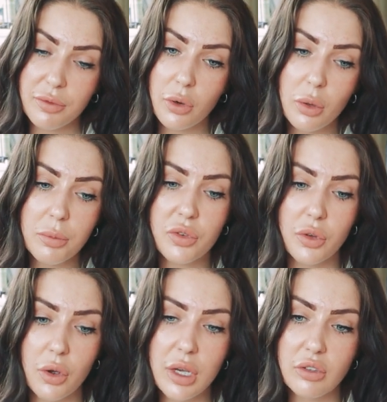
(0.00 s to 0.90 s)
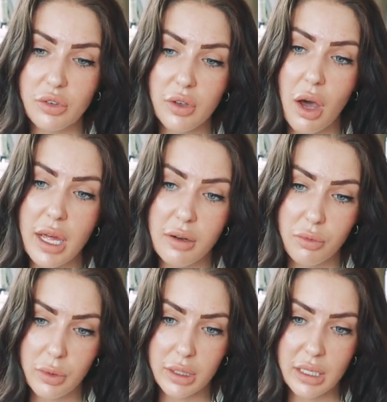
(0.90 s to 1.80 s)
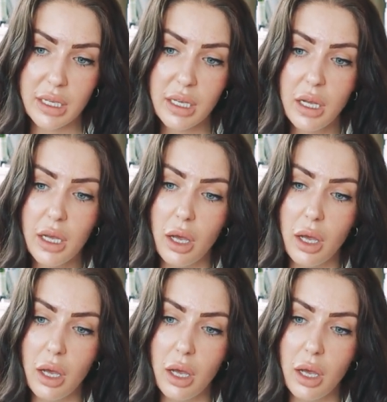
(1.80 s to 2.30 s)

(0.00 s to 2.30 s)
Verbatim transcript: form so it just kind of really